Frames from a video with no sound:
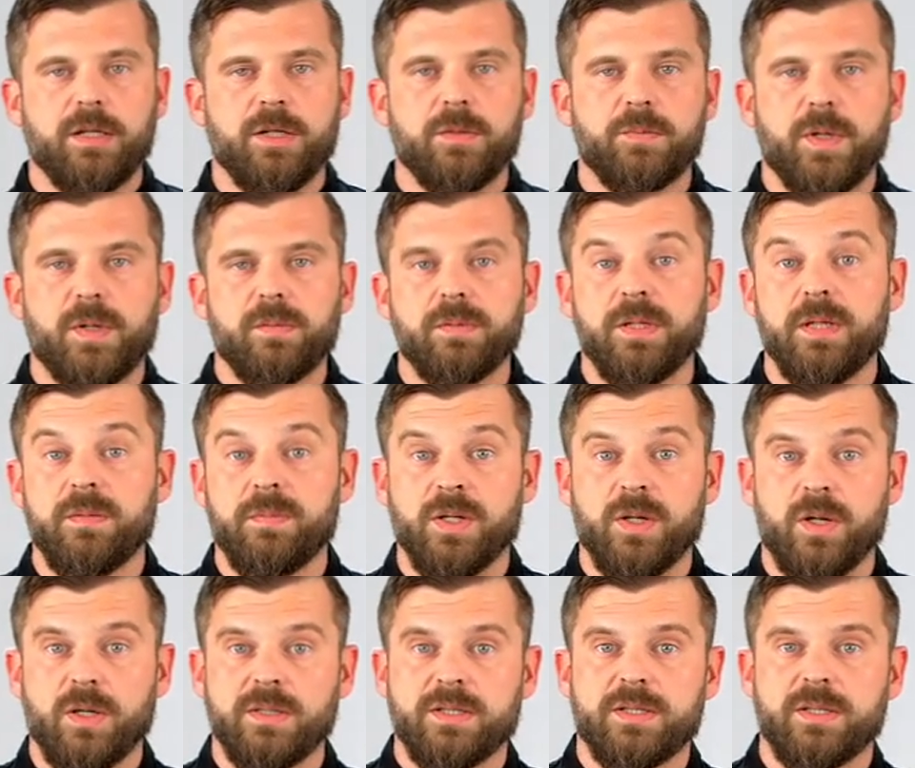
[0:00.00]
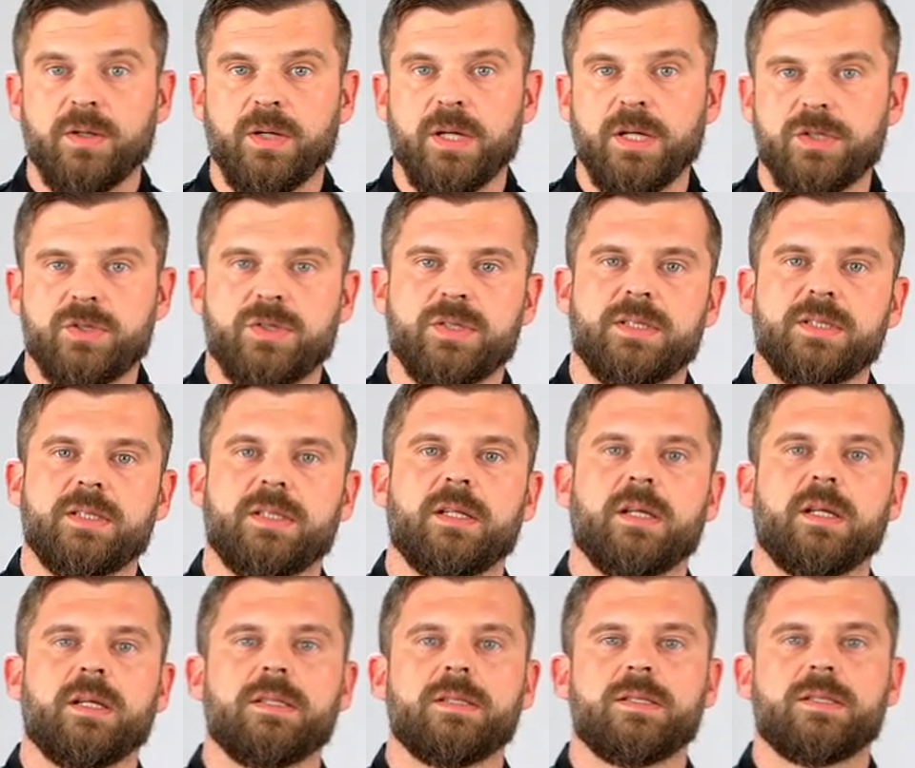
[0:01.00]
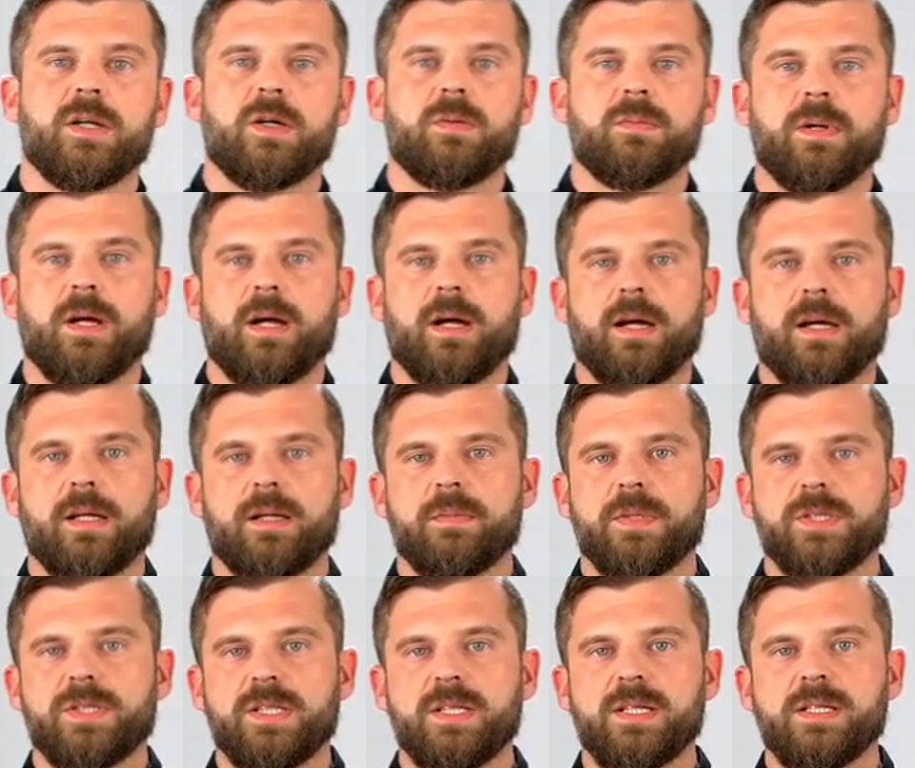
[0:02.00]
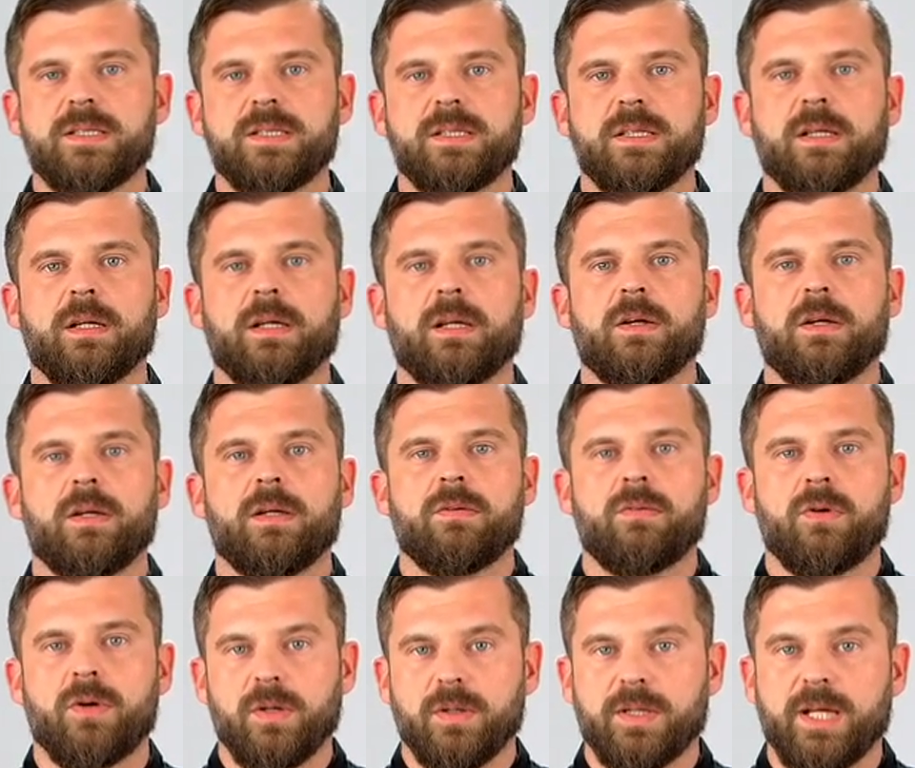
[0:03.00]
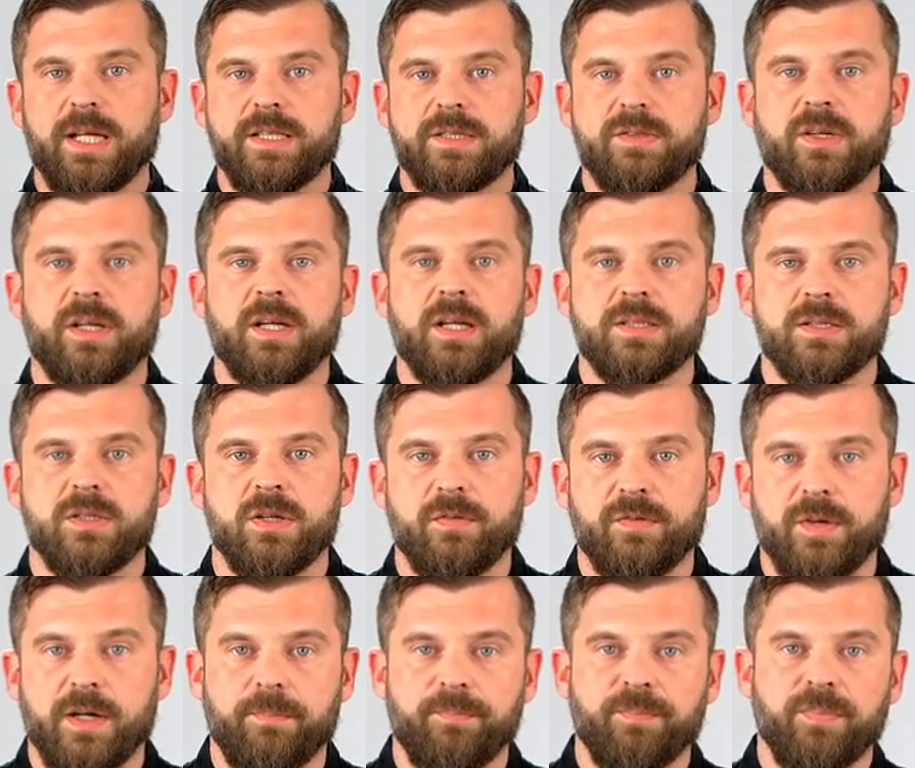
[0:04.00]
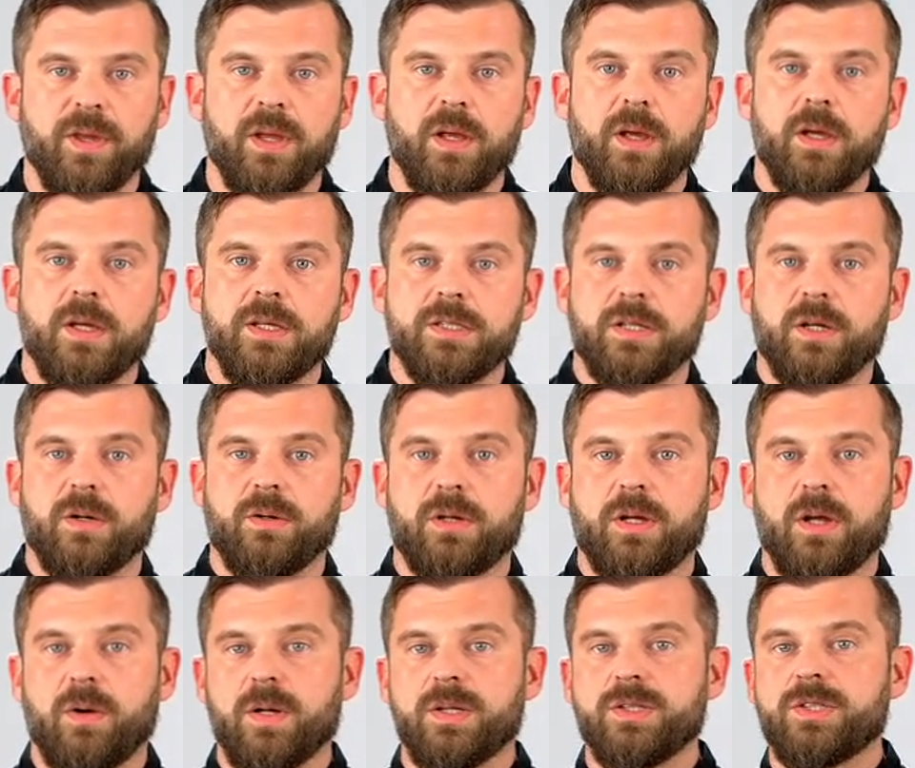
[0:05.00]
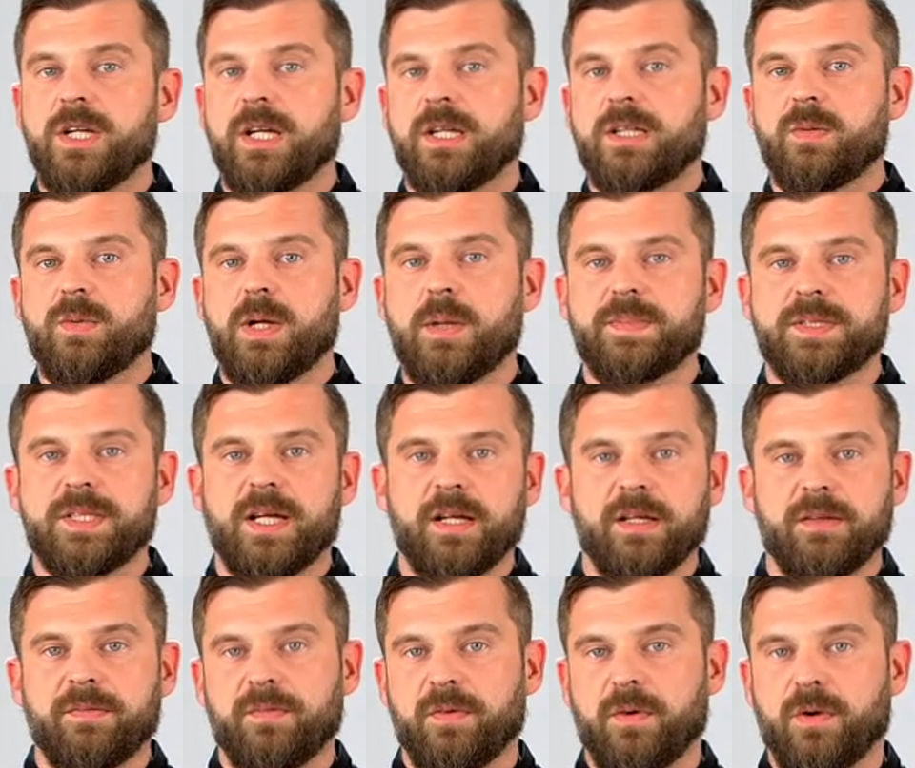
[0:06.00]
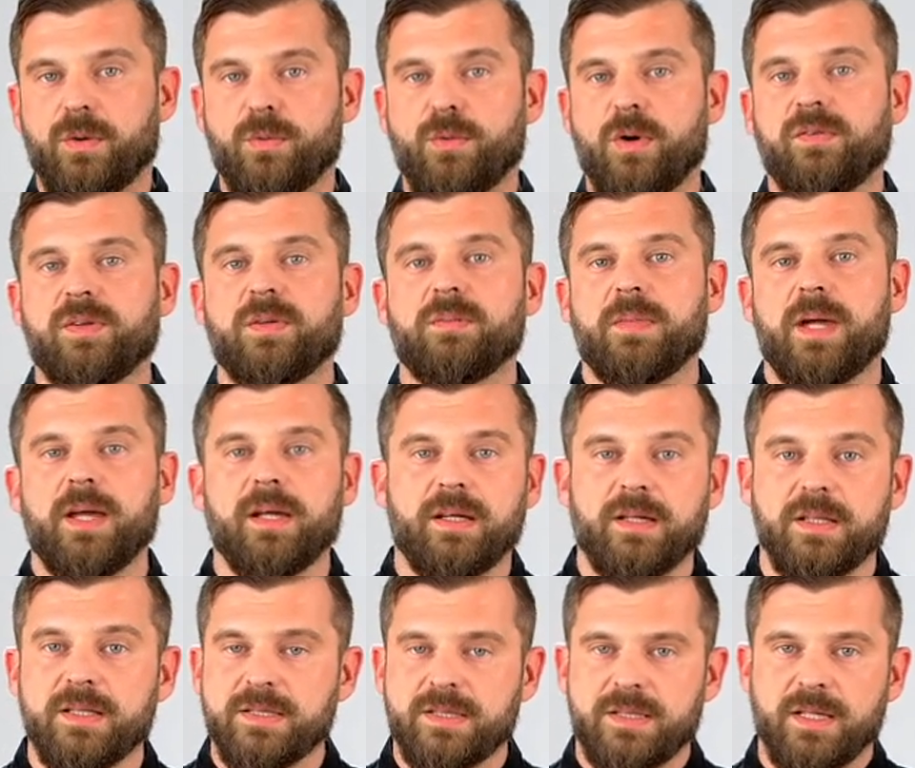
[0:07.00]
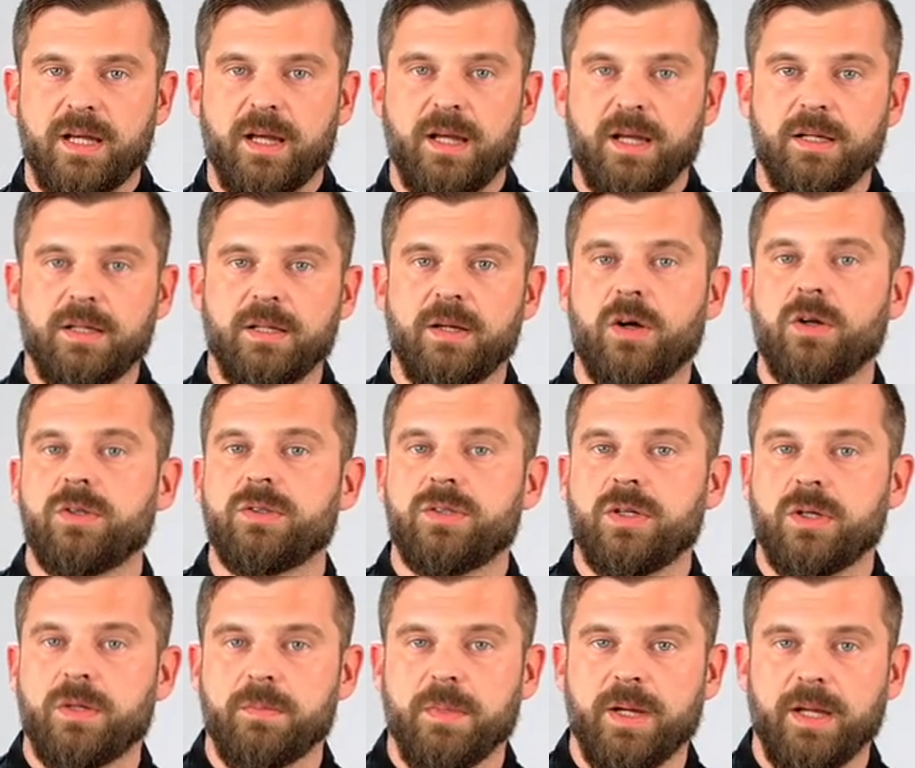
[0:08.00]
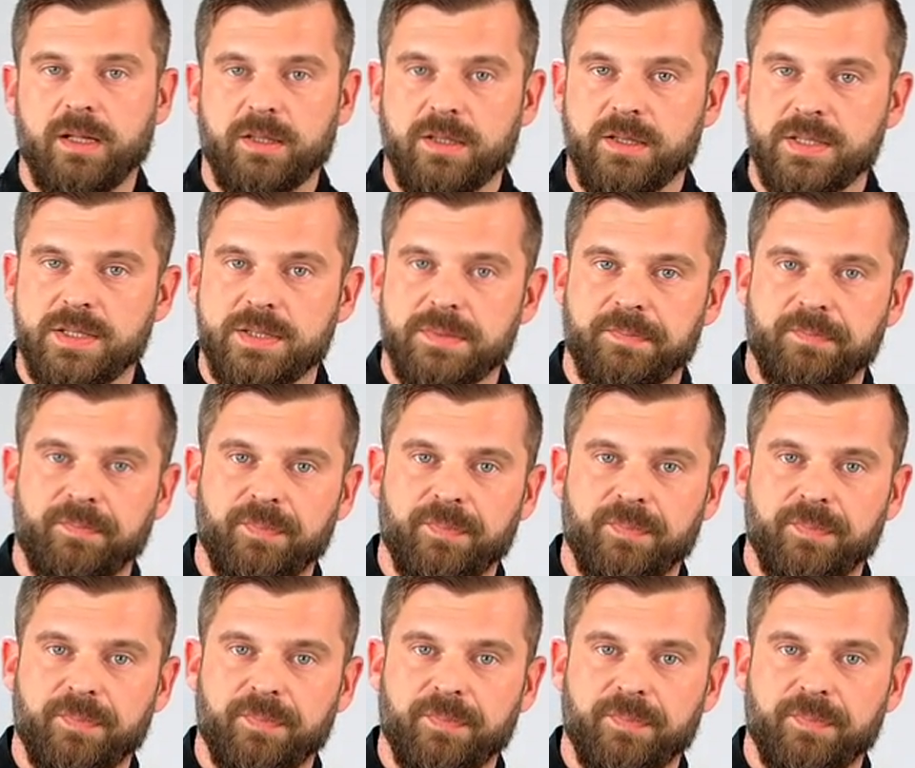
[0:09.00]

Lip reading: you'd probably be also interested in some other machines Royal Catering has on offer. So go and check the website for waffle makers and hot dog makers.